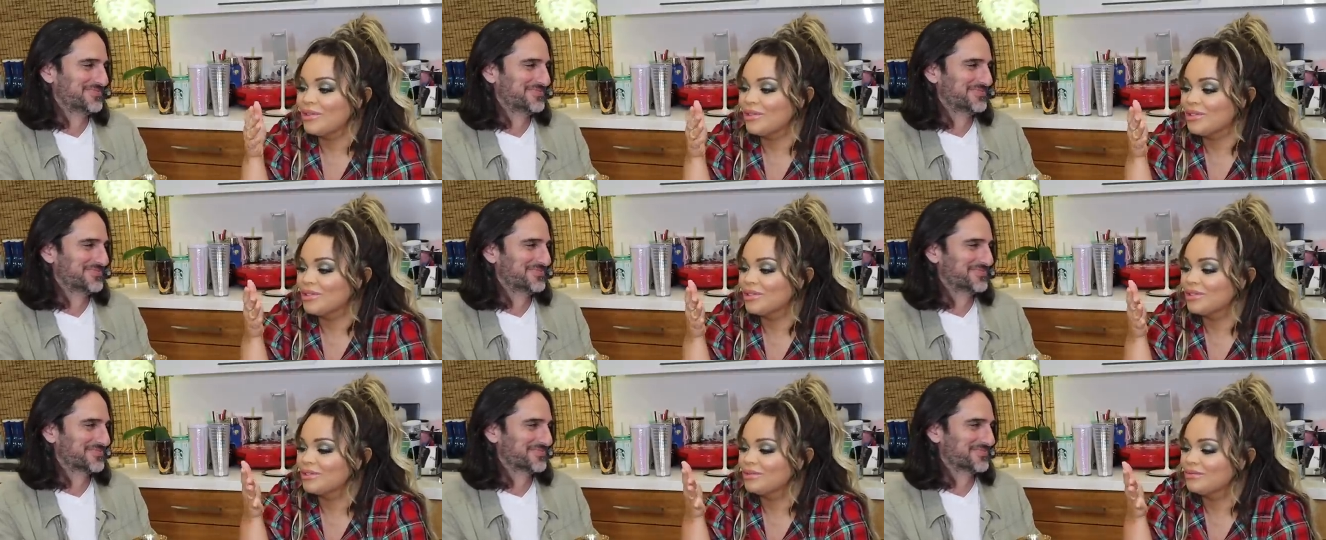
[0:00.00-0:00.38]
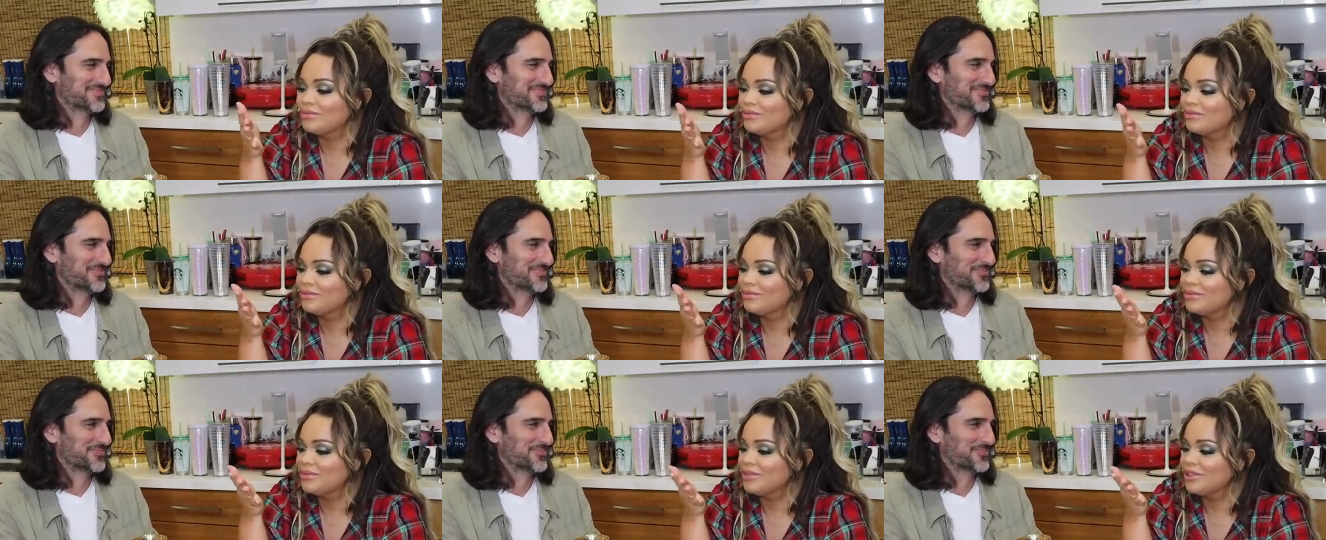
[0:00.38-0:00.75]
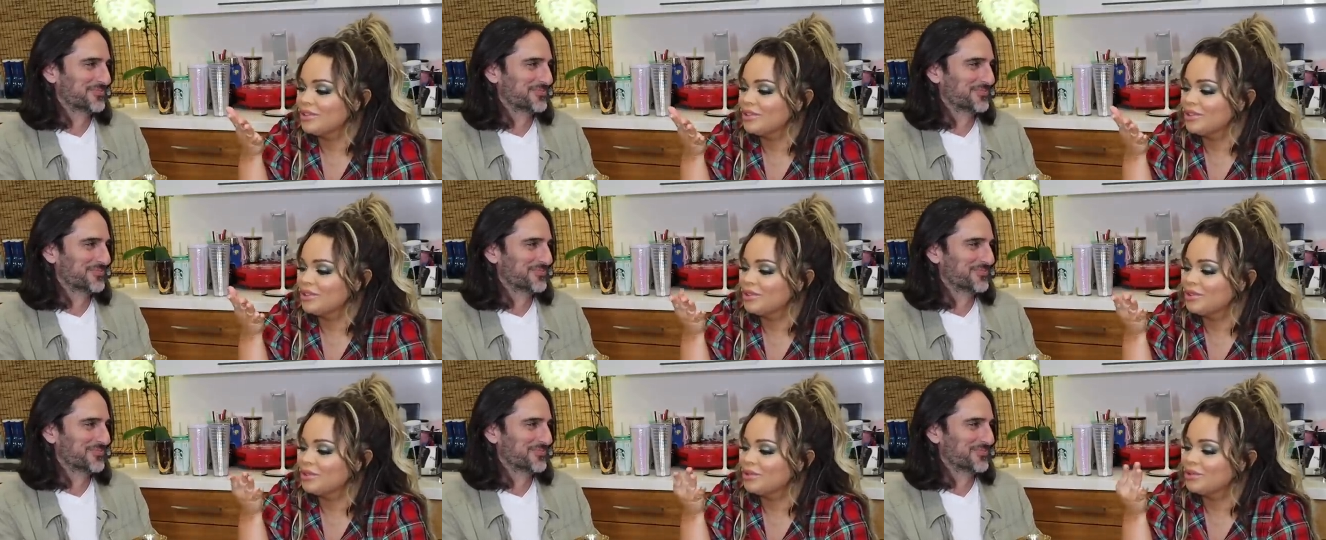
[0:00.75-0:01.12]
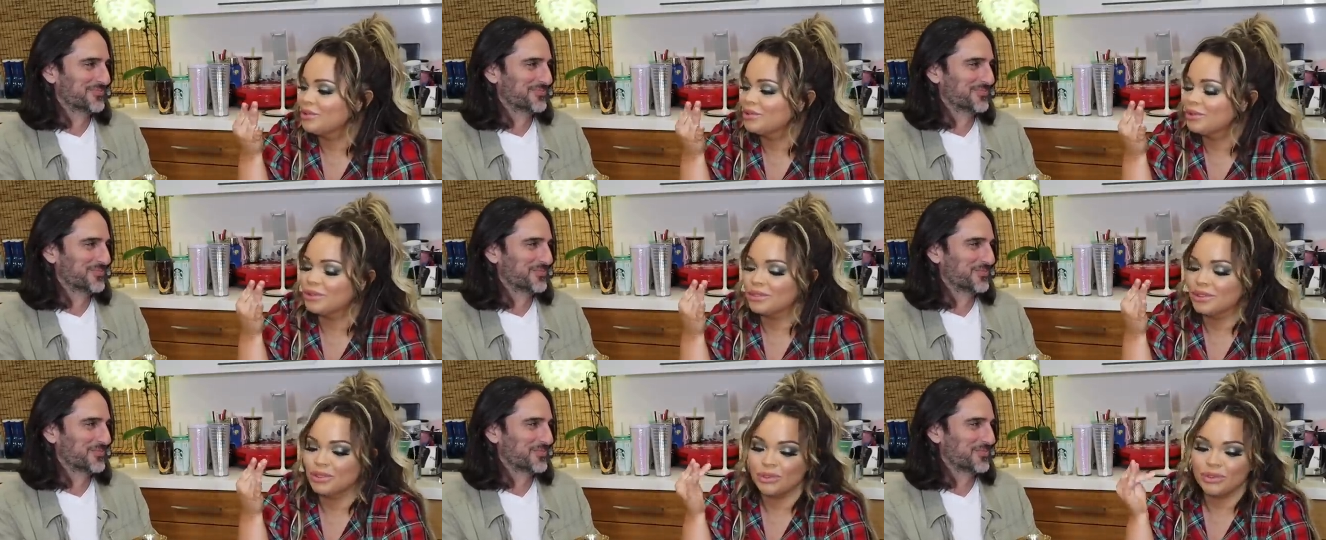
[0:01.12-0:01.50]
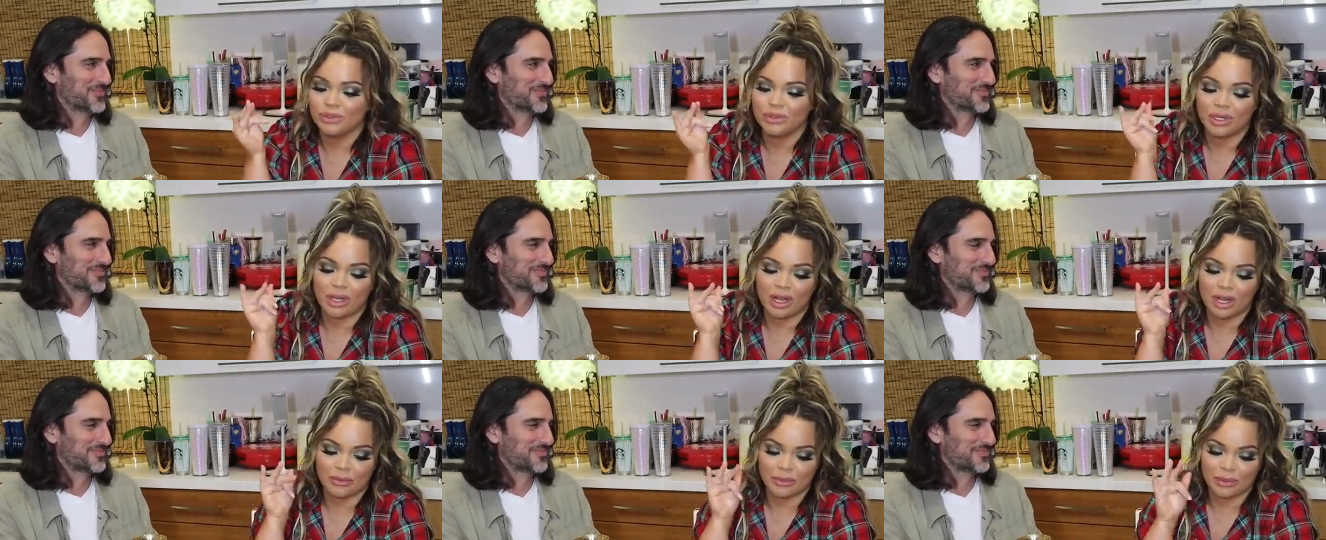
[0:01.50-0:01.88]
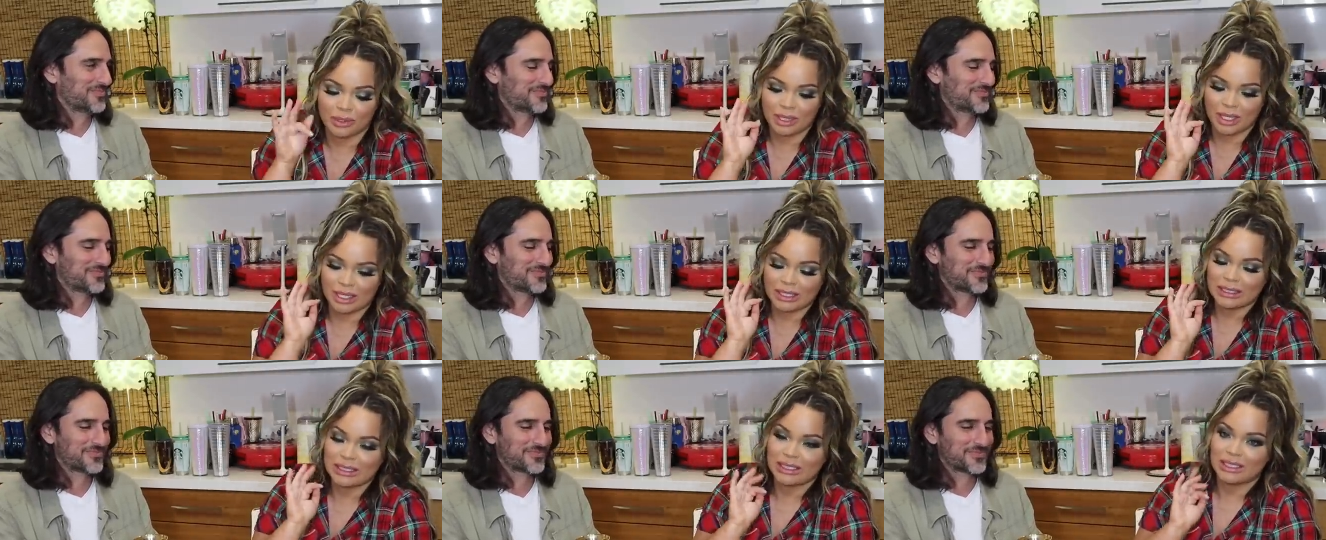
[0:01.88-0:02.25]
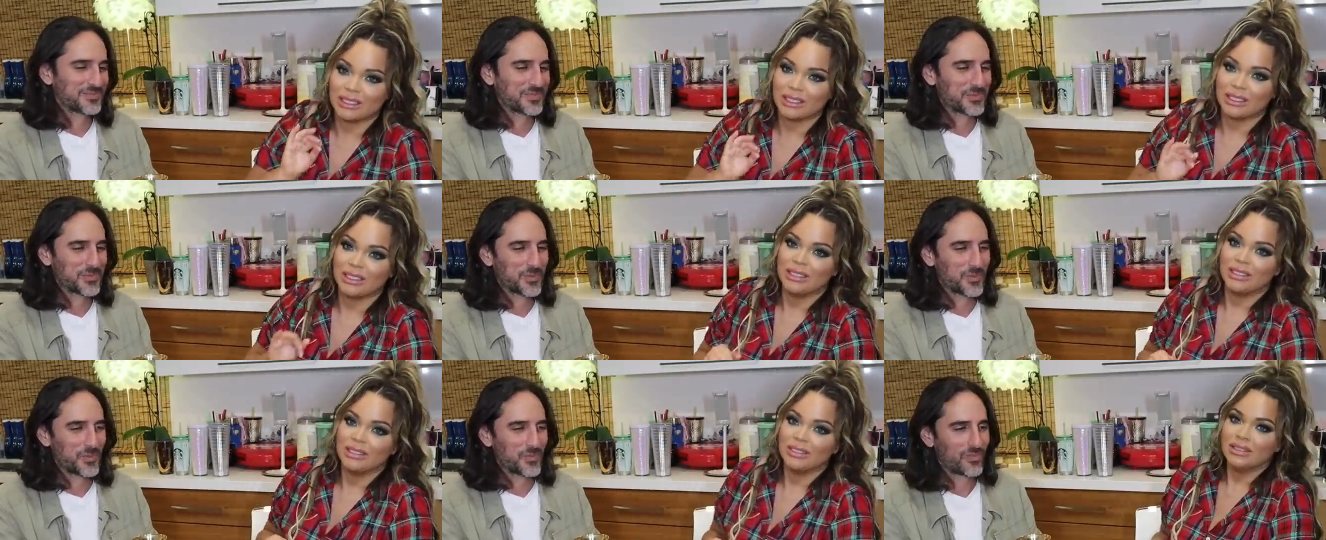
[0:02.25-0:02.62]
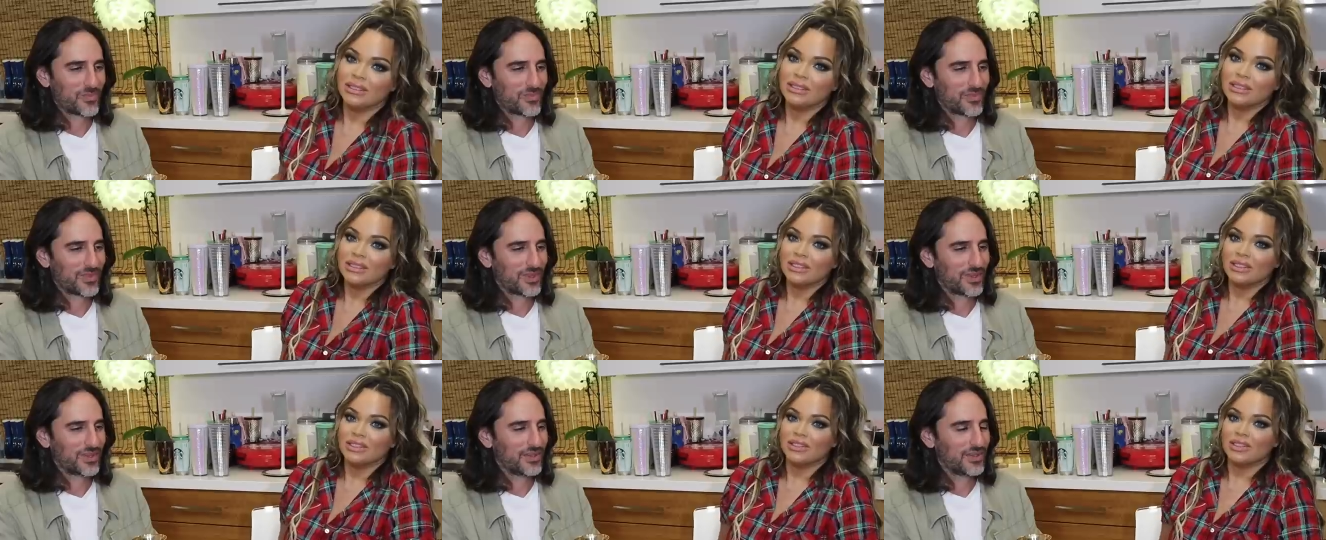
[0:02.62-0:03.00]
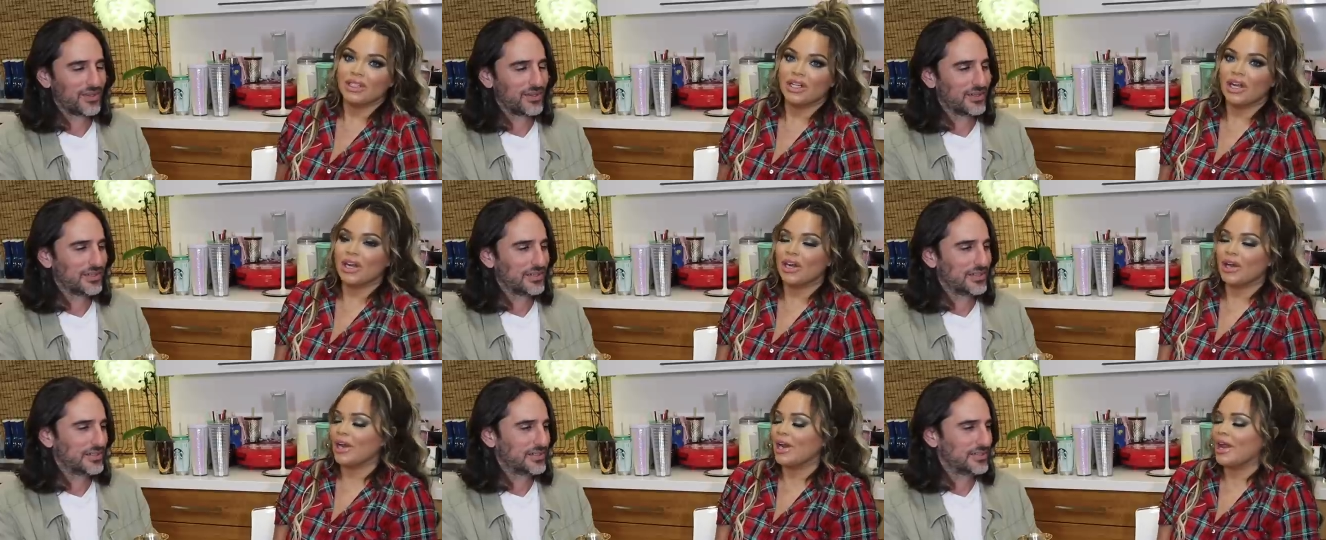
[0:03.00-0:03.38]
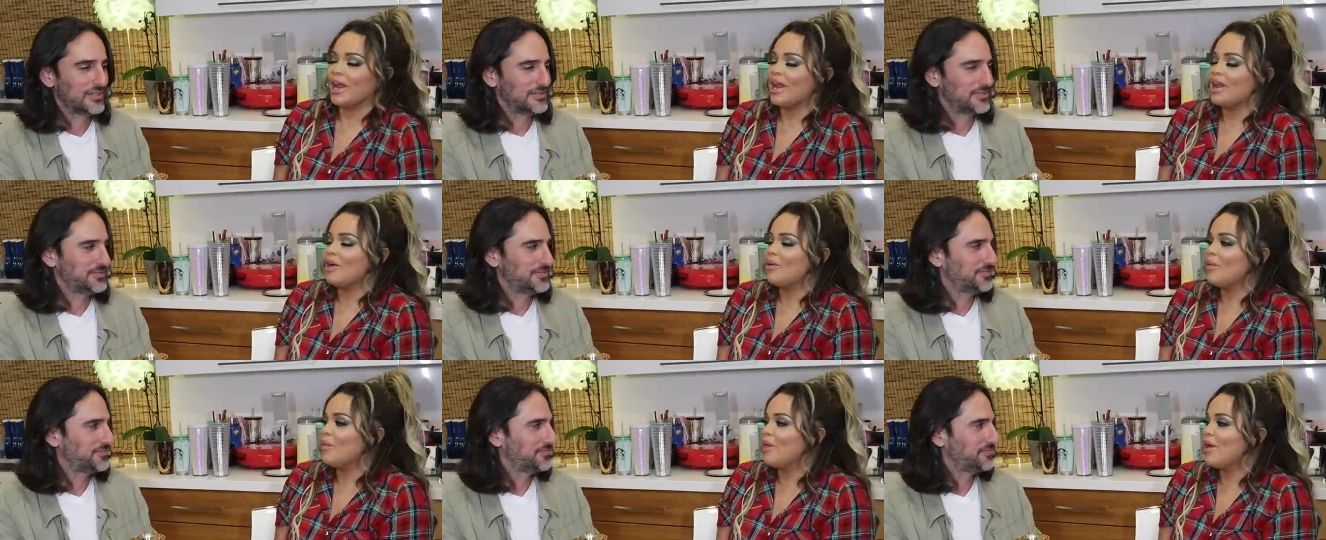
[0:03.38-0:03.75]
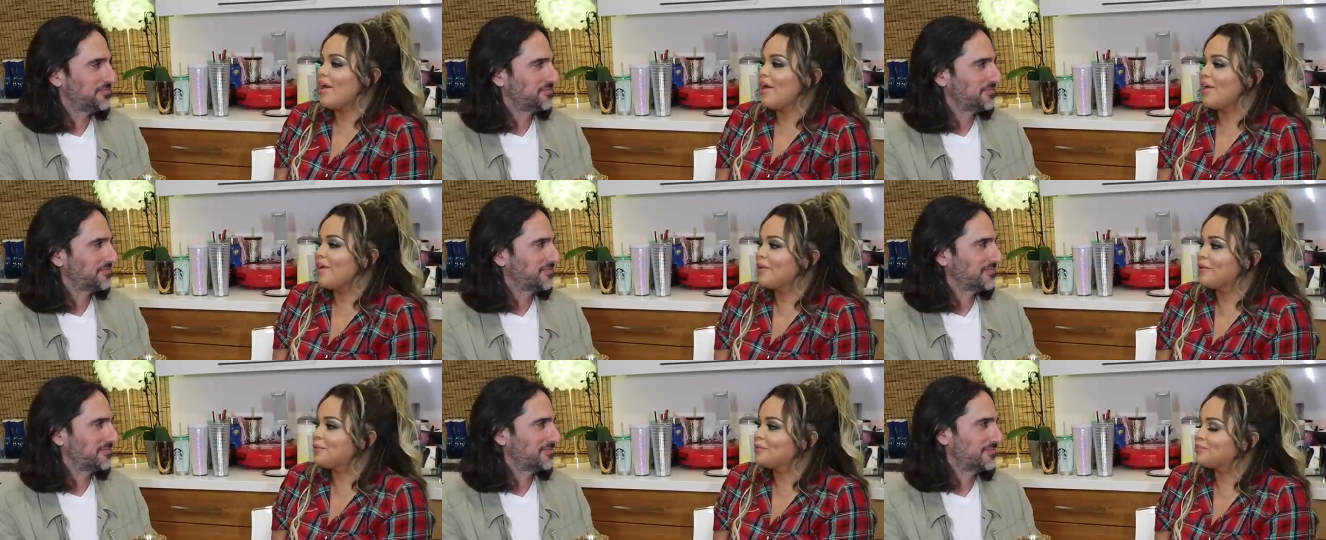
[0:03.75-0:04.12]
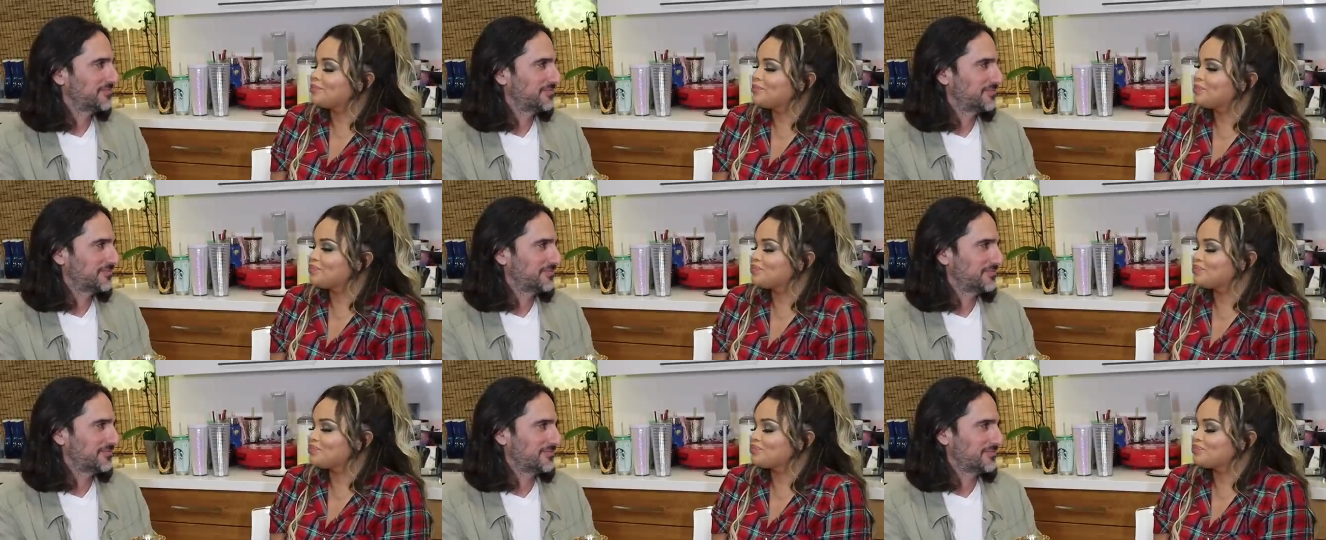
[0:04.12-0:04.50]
Speaker 1: you do. You're too cool, too calm, collected. All right, well...